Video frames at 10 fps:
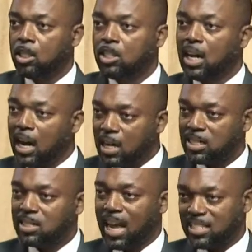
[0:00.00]
to
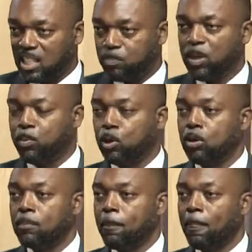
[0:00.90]
us as a
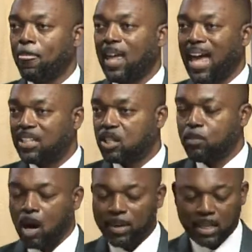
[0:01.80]
people and to
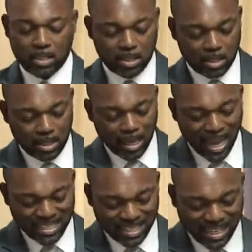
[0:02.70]
Barbados
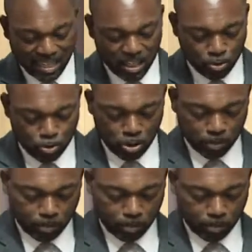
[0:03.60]
as a country.